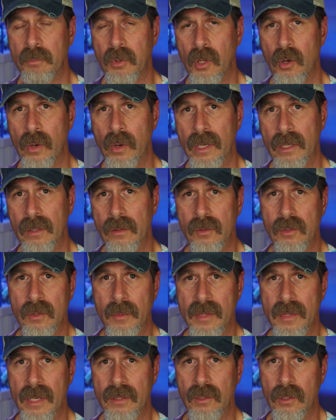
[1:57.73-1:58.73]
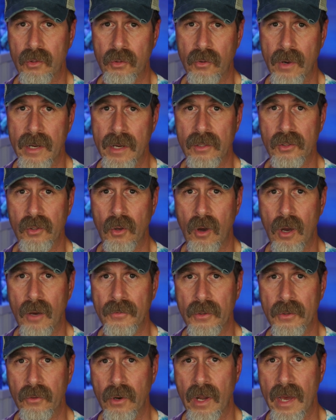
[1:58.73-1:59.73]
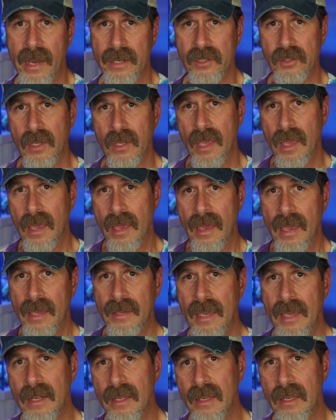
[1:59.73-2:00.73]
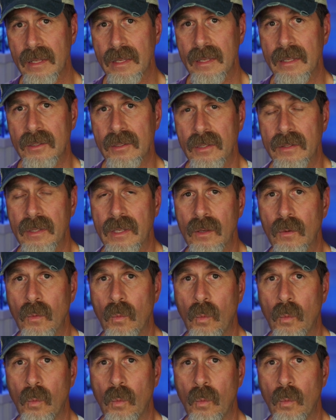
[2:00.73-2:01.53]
blowing some of that detritus off the rocks, and getting it into the